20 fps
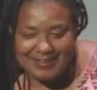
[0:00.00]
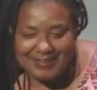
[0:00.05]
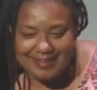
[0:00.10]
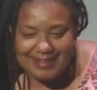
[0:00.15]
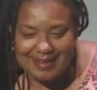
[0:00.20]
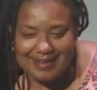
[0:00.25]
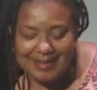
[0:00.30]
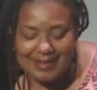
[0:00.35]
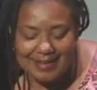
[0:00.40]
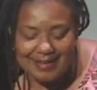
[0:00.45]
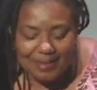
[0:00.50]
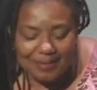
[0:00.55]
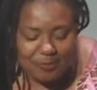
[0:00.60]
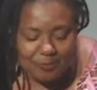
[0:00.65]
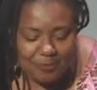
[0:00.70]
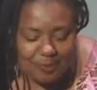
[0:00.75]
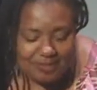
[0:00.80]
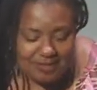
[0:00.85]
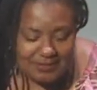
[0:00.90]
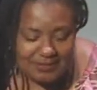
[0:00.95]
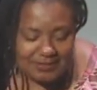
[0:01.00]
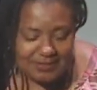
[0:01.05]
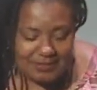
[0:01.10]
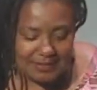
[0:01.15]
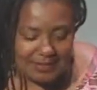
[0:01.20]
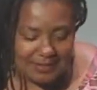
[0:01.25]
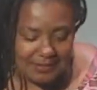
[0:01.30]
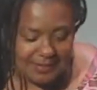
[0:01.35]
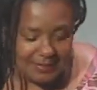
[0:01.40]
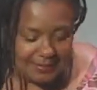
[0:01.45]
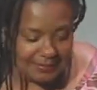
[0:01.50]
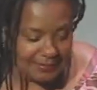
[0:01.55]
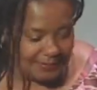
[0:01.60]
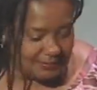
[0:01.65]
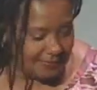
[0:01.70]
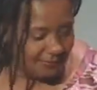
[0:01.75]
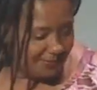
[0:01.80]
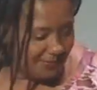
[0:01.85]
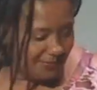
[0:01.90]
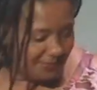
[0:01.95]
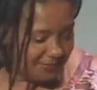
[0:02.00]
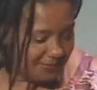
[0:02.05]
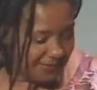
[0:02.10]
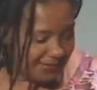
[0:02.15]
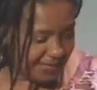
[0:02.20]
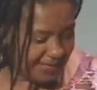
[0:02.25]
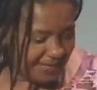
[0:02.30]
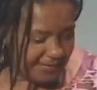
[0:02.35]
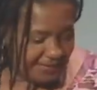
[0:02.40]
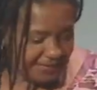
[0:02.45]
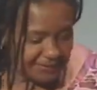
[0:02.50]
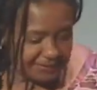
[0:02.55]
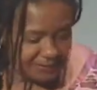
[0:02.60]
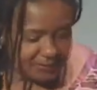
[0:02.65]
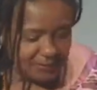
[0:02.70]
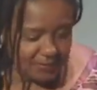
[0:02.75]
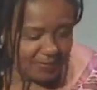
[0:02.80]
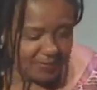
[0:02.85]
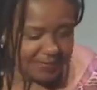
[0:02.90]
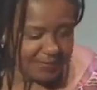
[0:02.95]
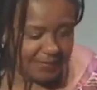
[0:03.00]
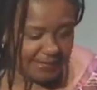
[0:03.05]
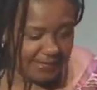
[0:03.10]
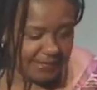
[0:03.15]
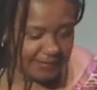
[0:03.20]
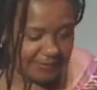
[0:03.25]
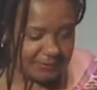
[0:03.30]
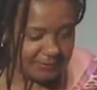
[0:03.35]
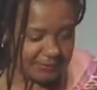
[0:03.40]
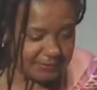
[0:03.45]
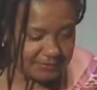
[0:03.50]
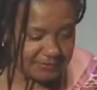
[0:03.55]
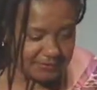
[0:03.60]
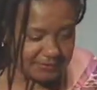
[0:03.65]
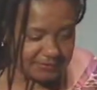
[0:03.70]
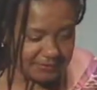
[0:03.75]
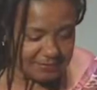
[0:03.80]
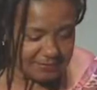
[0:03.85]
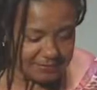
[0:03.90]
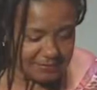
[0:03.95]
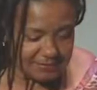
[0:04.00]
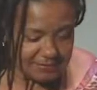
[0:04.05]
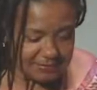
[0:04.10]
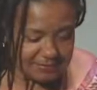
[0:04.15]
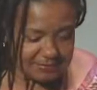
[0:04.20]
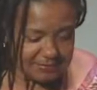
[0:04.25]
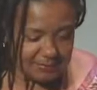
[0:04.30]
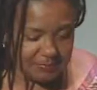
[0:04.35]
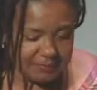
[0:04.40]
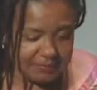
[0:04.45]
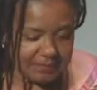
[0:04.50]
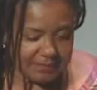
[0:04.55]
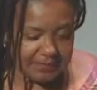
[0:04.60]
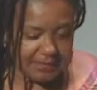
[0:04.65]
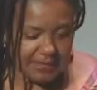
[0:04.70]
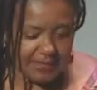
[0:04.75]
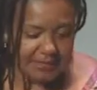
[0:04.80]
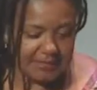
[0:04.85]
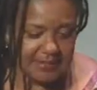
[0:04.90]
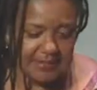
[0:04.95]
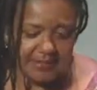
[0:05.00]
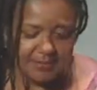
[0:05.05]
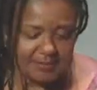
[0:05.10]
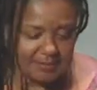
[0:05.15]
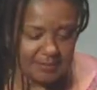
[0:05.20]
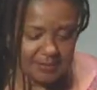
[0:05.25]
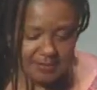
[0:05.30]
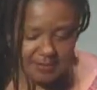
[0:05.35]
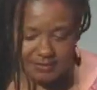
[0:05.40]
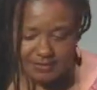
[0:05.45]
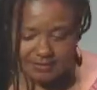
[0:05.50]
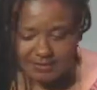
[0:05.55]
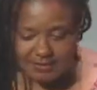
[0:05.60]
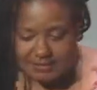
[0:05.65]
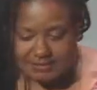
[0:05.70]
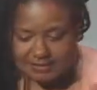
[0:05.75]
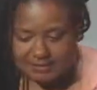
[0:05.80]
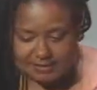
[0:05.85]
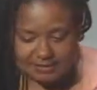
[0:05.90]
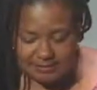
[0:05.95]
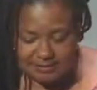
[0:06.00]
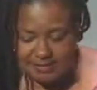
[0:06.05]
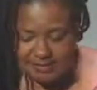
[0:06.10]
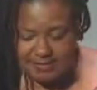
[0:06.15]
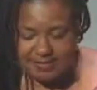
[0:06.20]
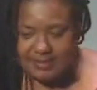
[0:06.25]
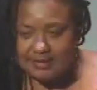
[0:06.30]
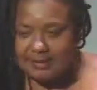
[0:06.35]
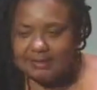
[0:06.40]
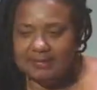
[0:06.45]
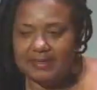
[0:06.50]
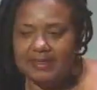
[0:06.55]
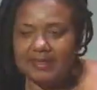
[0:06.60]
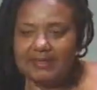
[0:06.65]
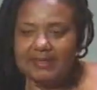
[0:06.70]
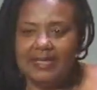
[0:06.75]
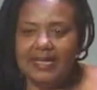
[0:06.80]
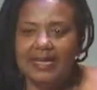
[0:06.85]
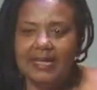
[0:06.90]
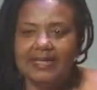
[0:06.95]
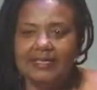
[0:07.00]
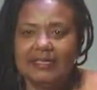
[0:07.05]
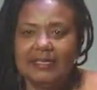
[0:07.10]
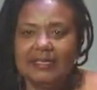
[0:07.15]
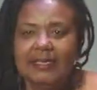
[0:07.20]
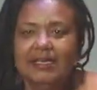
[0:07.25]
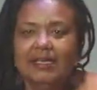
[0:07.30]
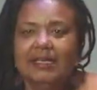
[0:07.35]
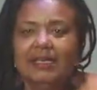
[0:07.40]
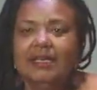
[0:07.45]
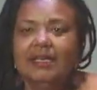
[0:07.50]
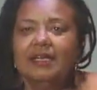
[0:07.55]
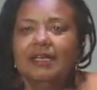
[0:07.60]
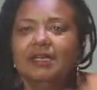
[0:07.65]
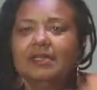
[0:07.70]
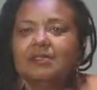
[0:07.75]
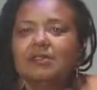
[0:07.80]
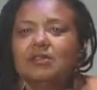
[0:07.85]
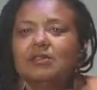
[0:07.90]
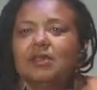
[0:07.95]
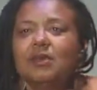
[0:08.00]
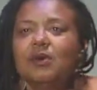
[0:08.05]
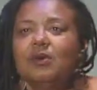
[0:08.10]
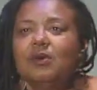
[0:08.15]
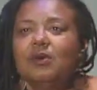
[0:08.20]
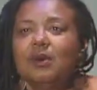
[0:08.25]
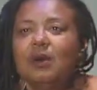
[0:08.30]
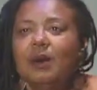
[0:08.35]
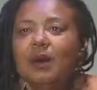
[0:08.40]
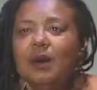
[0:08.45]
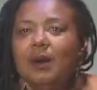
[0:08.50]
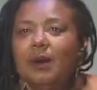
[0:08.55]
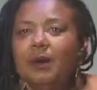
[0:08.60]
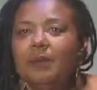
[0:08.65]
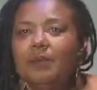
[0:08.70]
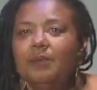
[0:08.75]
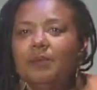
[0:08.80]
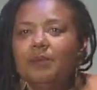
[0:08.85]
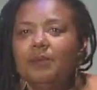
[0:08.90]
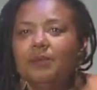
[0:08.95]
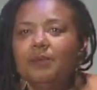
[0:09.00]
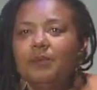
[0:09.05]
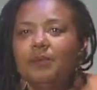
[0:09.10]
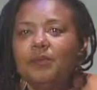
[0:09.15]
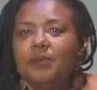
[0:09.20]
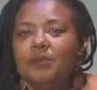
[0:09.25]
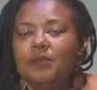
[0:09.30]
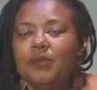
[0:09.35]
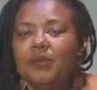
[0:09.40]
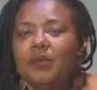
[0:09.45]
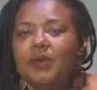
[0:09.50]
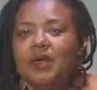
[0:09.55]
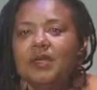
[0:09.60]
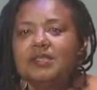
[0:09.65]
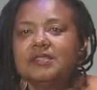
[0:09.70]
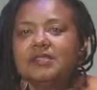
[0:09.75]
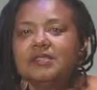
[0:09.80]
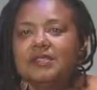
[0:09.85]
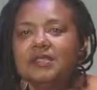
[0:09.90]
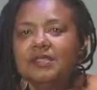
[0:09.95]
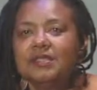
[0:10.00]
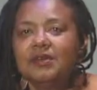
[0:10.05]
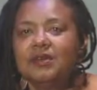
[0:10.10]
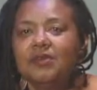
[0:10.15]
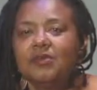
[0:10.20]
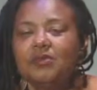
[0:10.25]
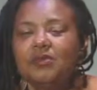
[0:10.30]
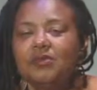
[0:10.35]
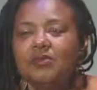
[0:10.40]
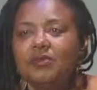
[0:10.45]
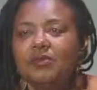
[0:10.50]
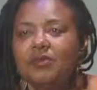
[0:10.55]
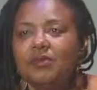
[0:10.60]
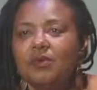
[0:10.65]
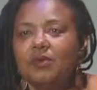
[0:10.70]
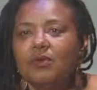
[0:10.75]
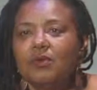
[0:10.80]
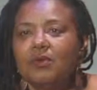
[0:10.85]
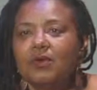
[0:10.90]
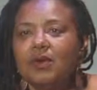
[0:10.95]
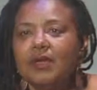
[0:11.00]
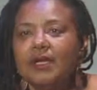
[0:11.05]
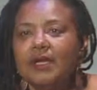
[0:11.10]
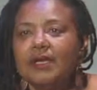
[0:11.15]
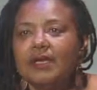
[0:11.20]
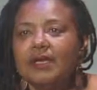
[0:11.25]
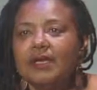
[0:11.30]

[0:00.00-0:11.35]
I would like maybe die like Dorothy. I didn't have no energy to get dressed. And so when I was sitting there on the floor,